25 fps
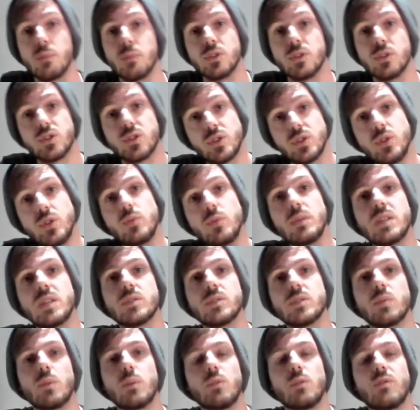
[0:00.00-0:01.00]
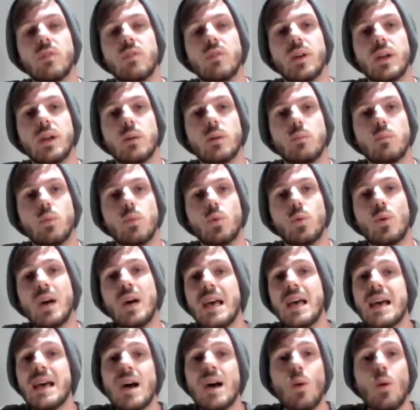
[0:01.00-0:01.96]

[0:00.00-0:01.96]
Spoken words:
I'm assuming is when we'll find out more.